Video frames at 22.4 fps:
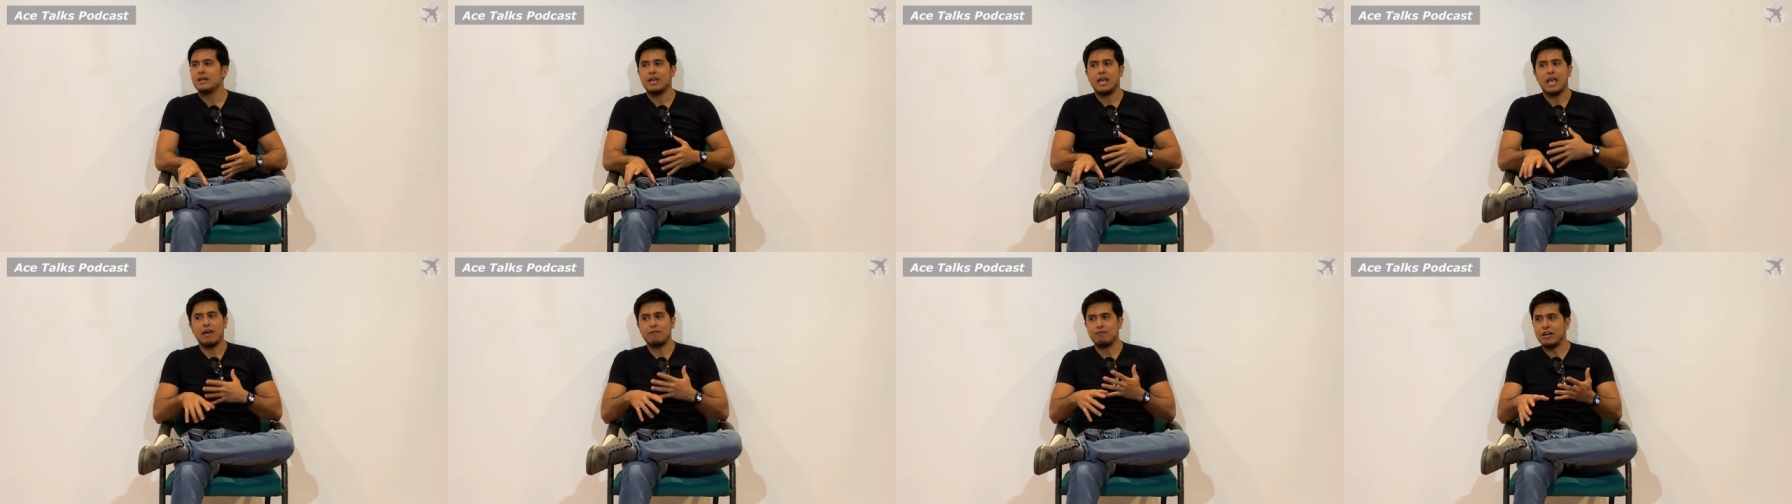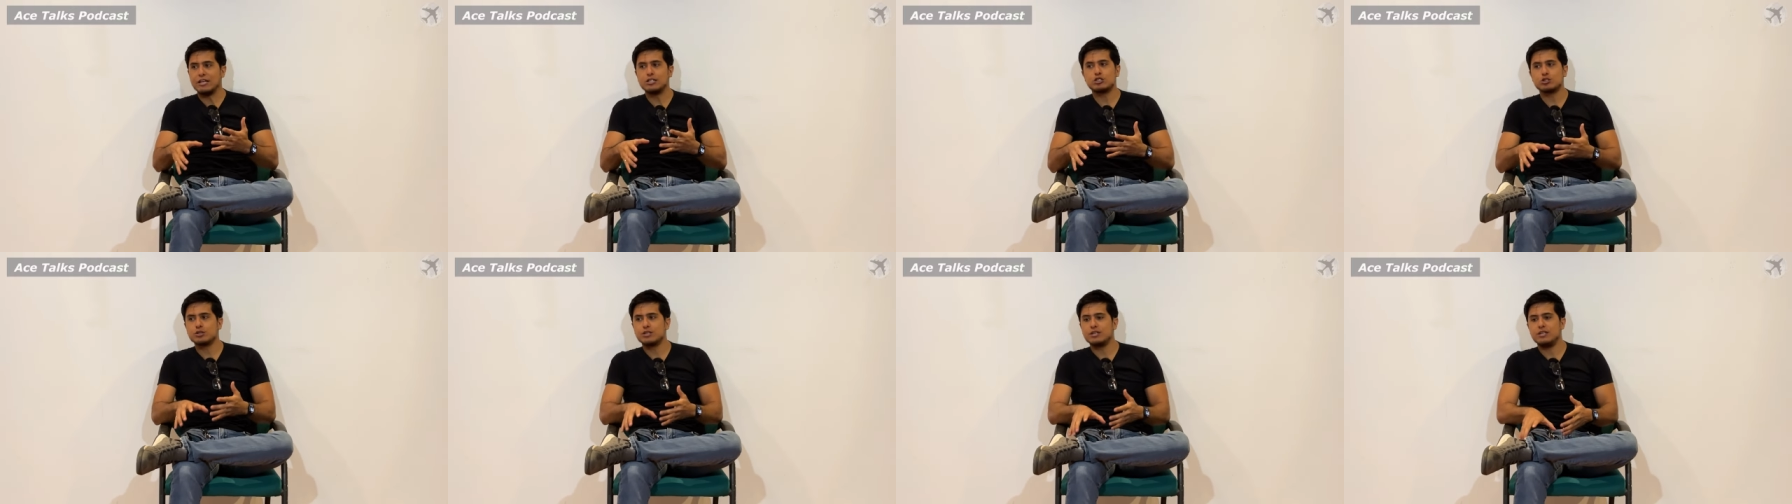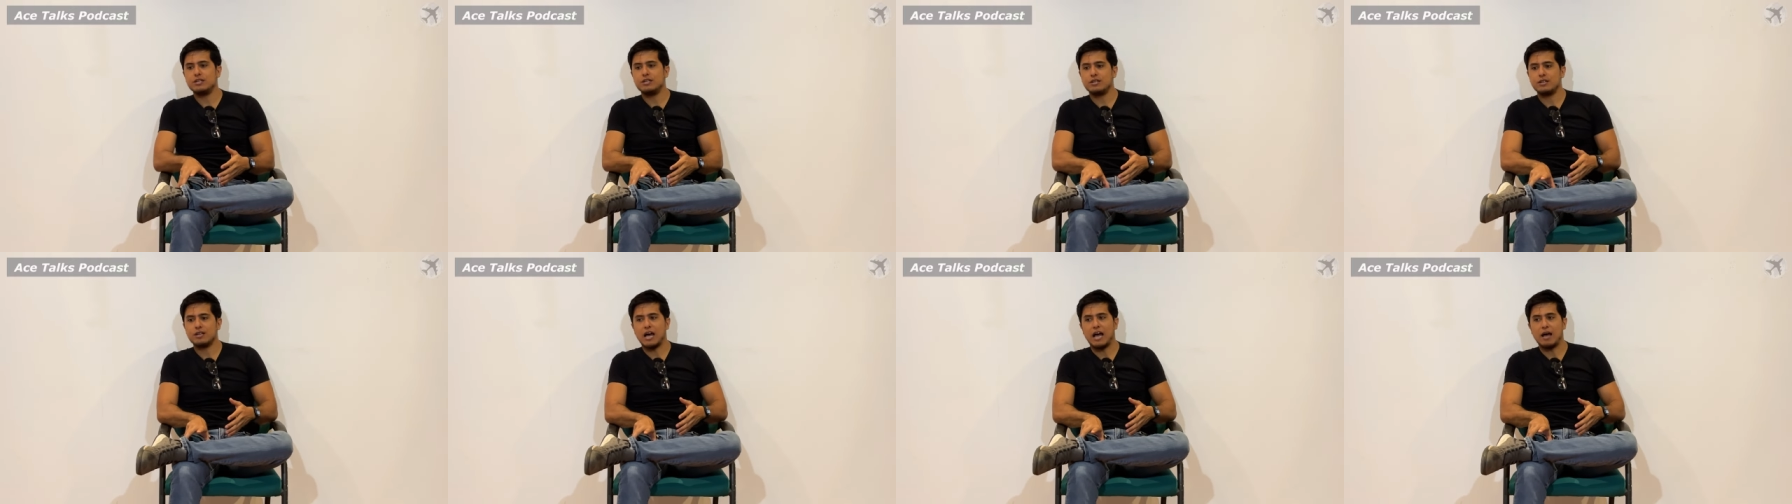
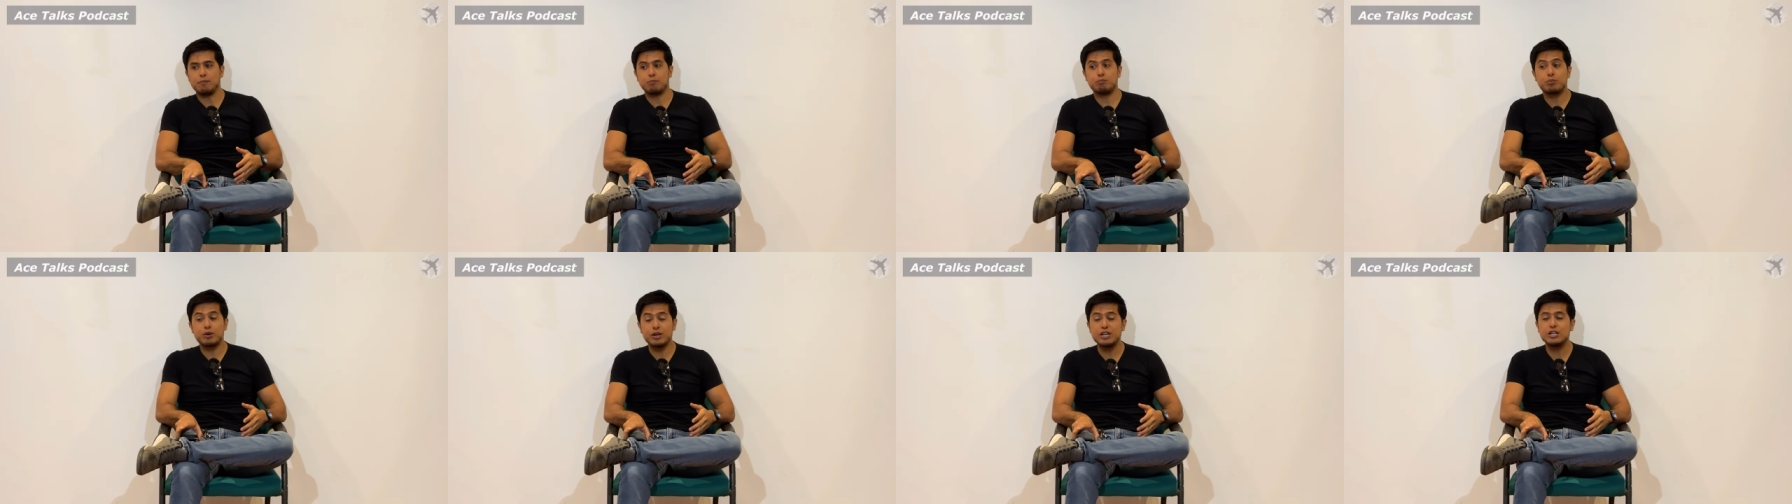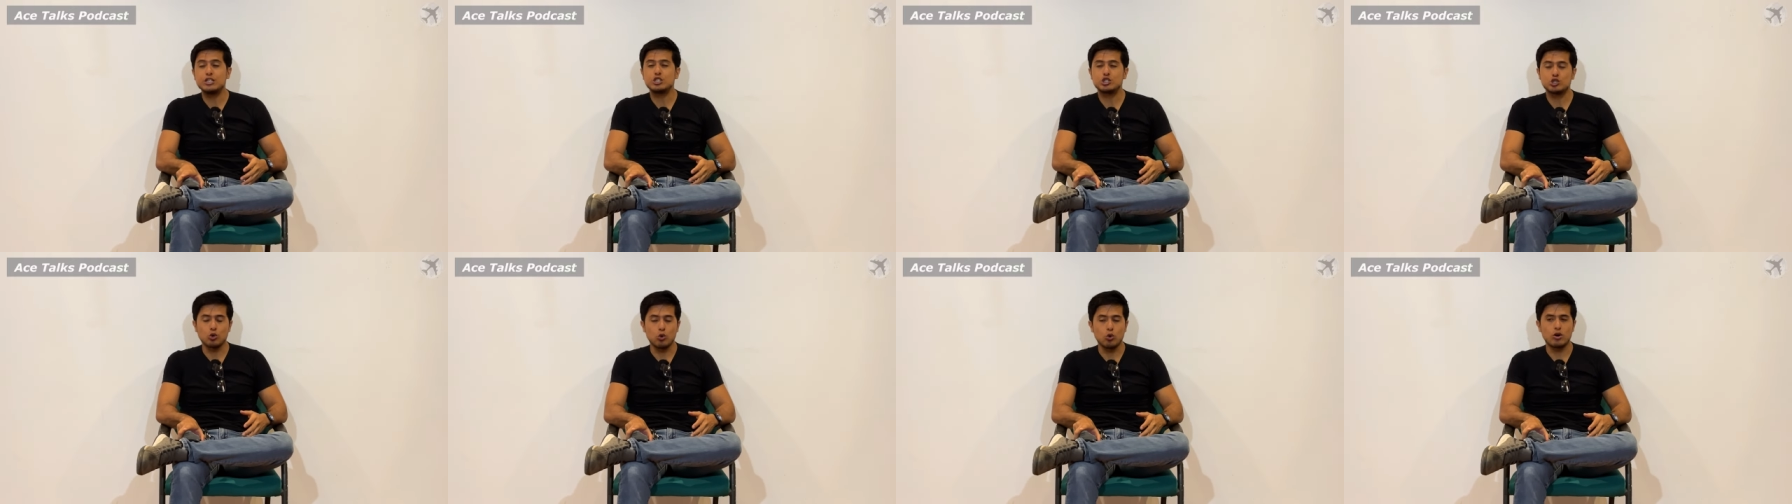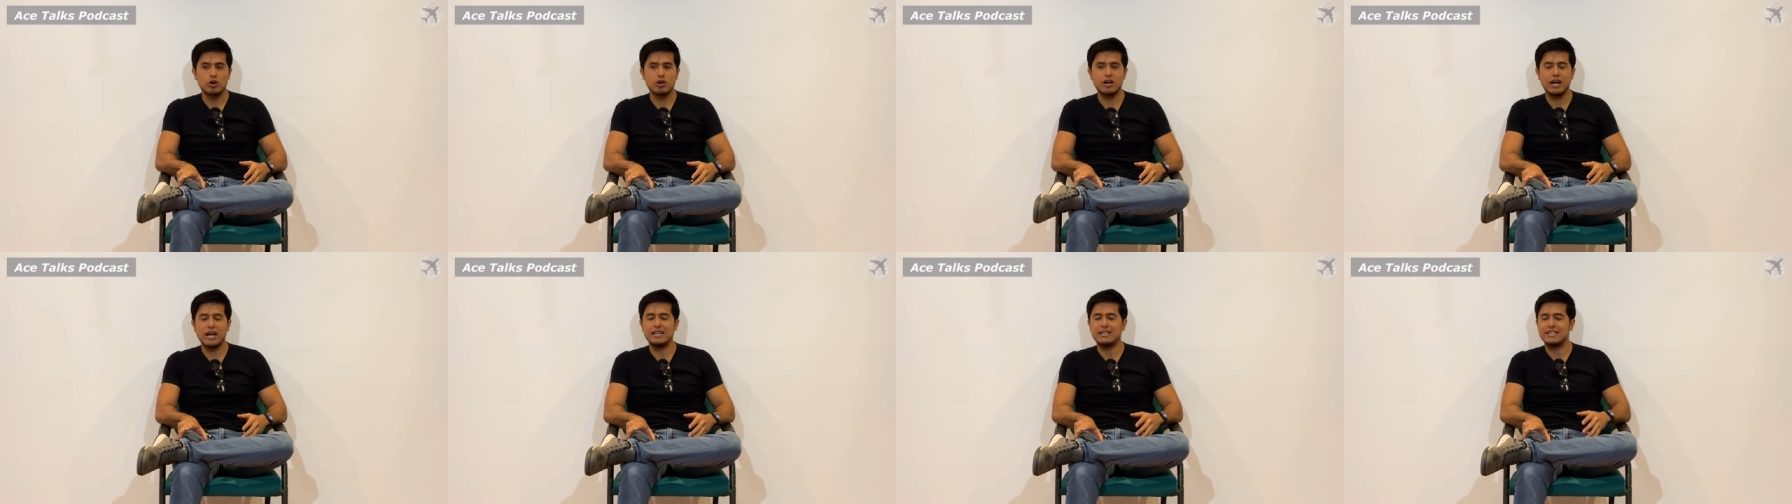eventually, I'm pretty sure,
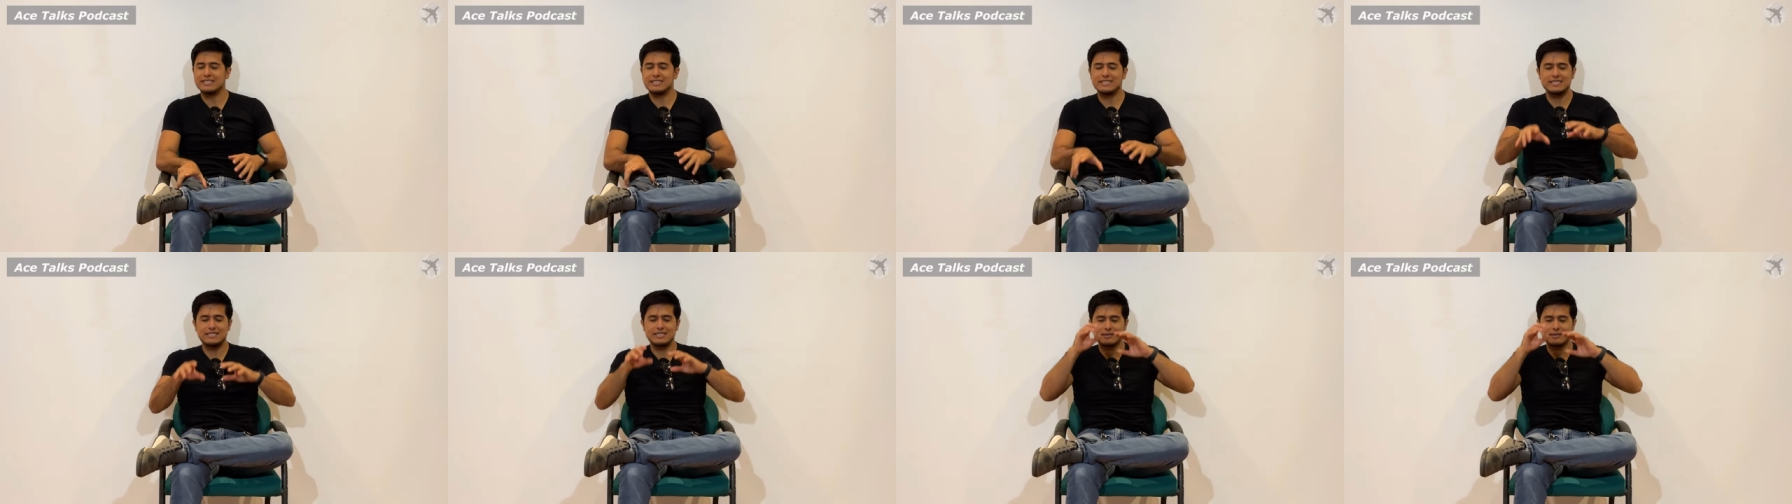and this is